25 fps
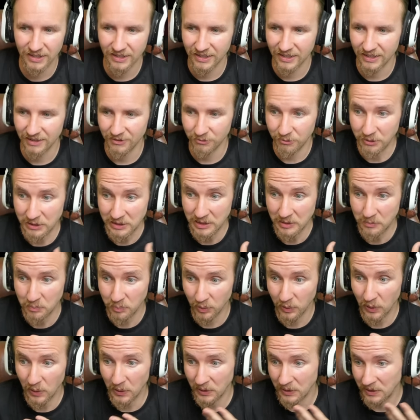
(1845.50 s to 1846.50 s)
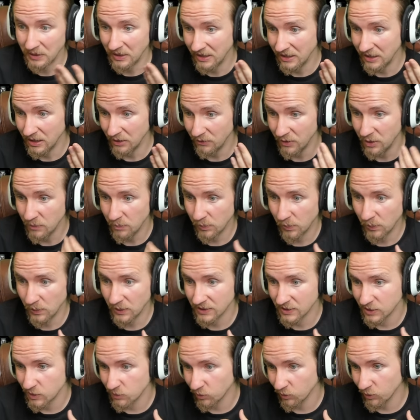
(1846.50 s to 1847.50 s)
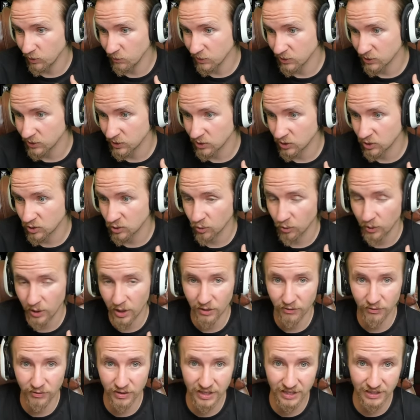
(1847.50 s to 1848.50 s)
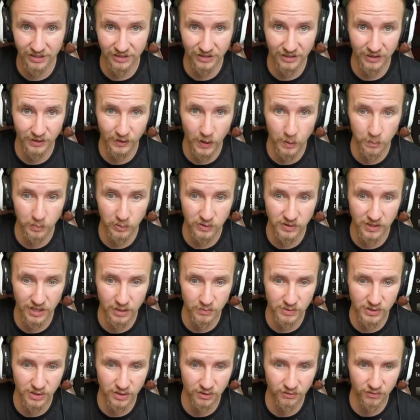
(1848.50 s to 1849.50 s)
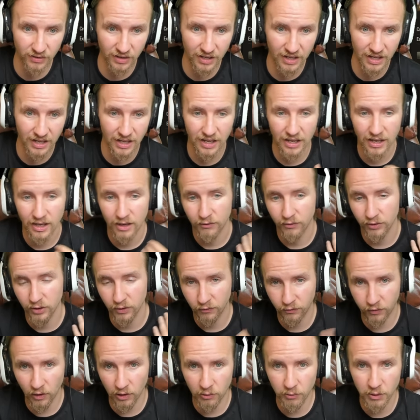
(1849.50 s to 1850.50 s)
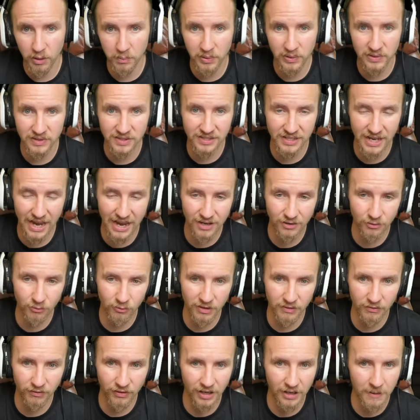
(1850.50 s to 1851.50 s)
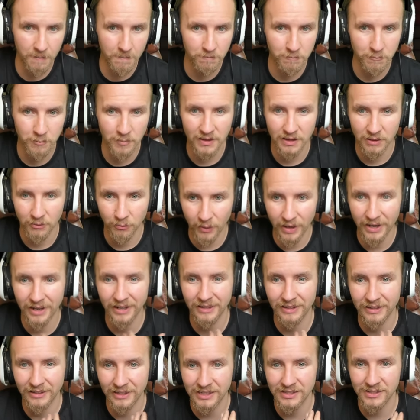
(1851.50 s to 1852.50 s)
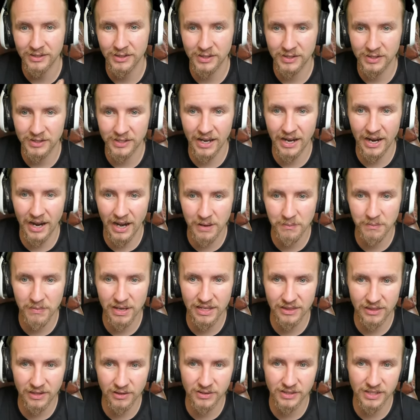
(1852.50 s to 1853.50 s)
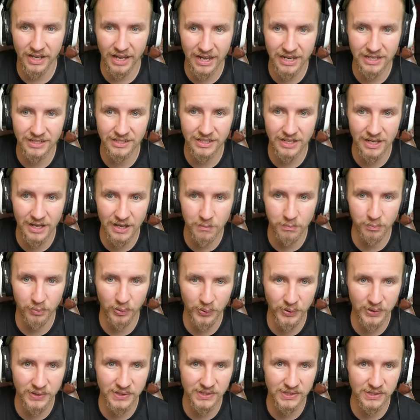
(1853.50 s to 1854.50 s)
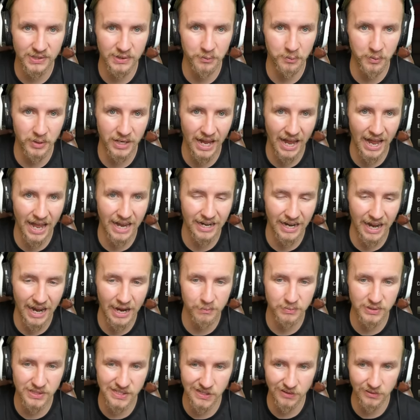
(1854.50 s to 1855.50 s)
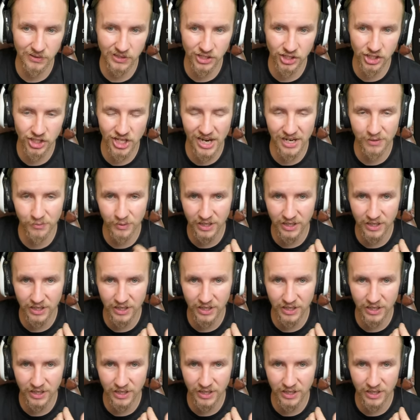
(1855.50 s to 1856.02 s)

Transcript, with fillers: And we did block enough hit points to pretty much destroy our vehicle a couple times over. For the follow-up on Sand River, well, let's just say I made those 80 hit points that we had absolutely shine.